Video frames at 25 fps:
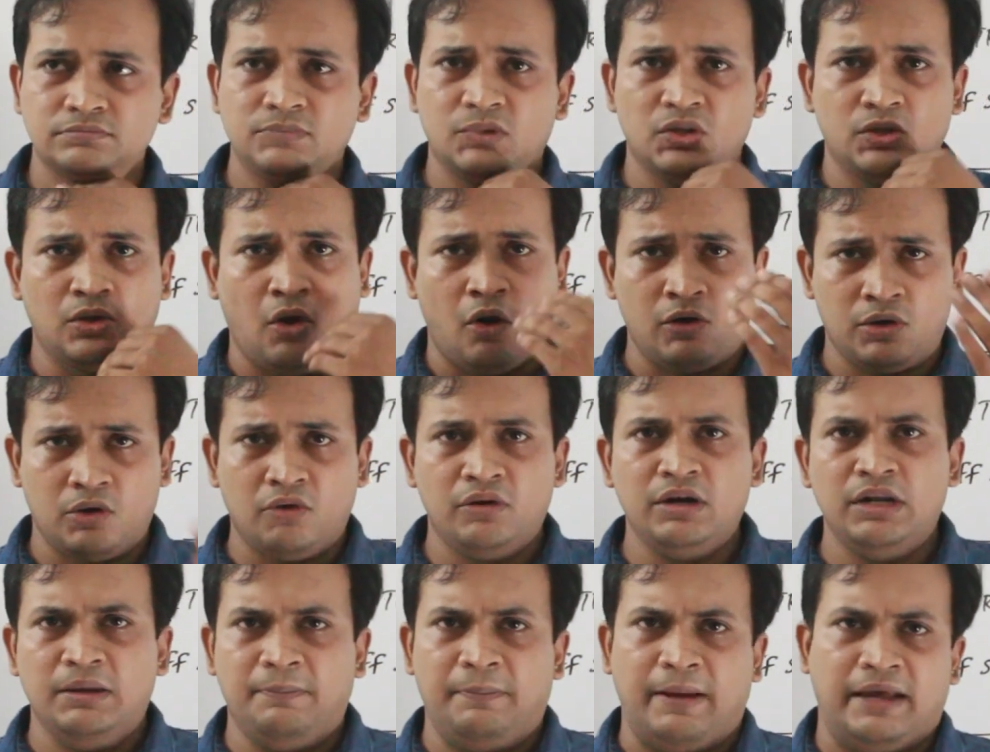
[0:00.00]
not
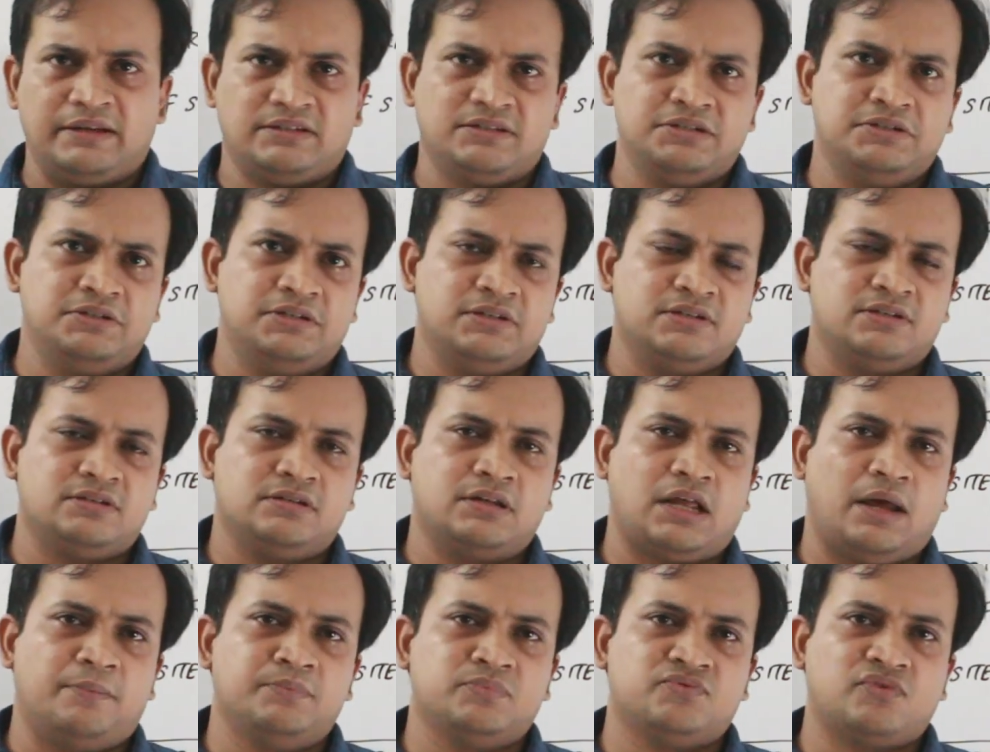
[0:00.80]
only passengers
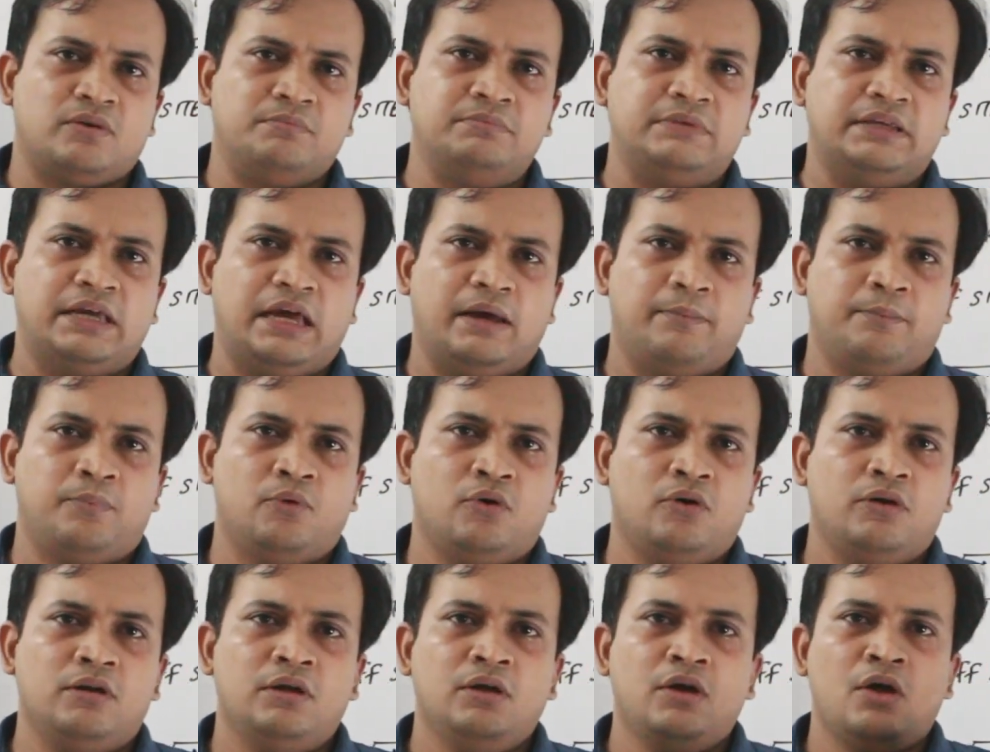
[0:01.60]
comes from the
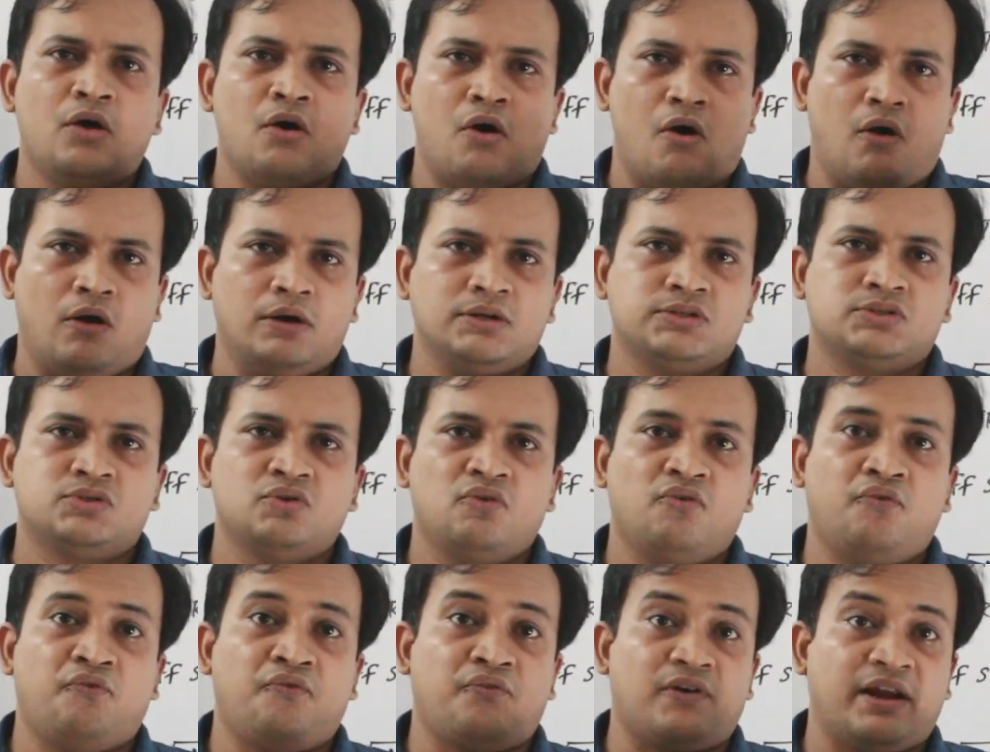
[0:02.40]
airport,
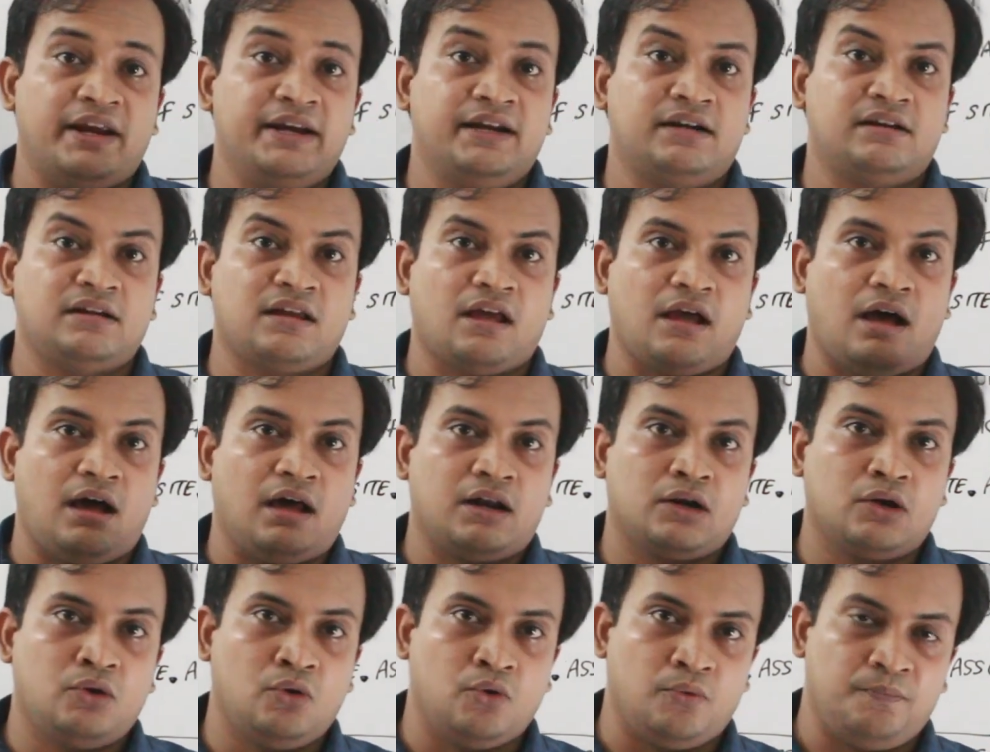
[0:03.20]
also freight,
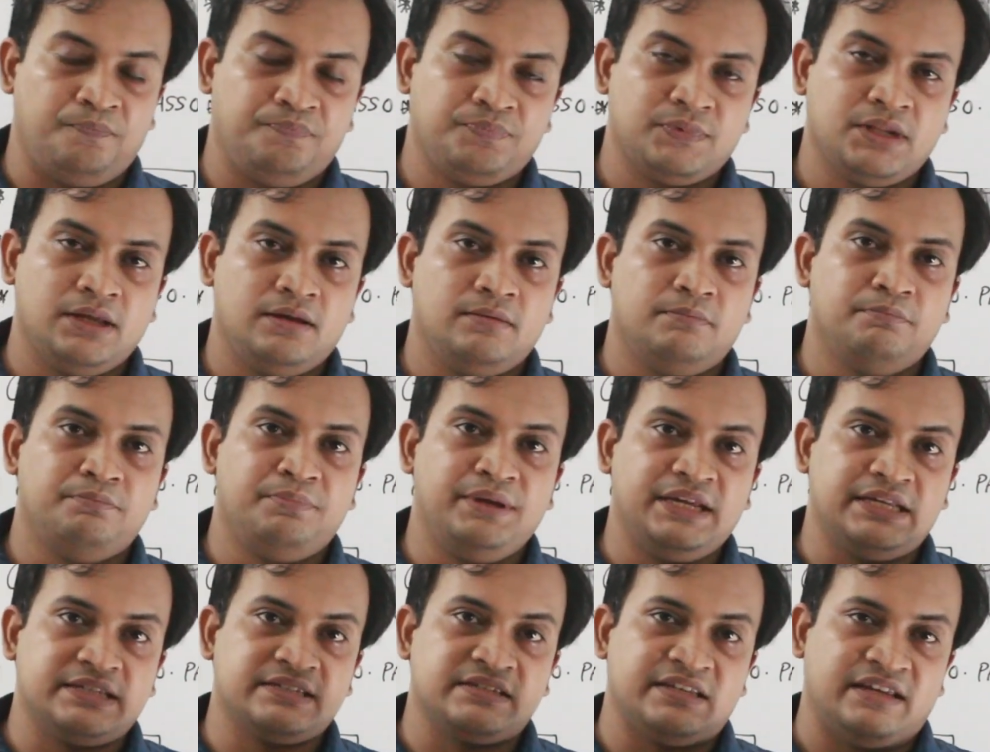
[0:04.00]
cargo,
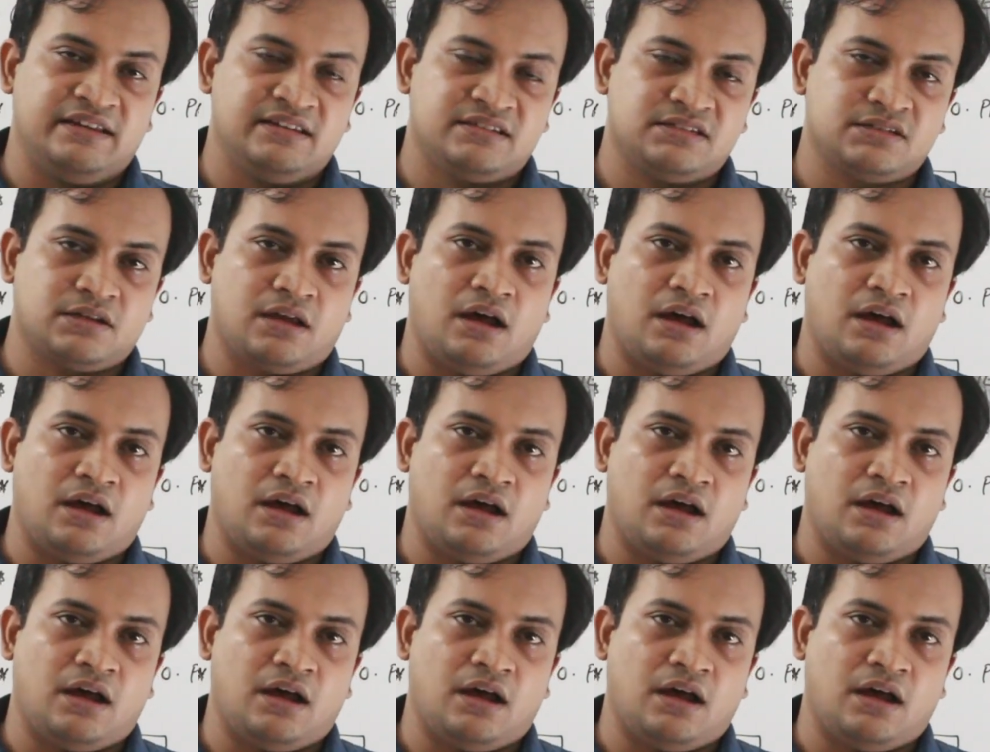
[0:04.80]
big sized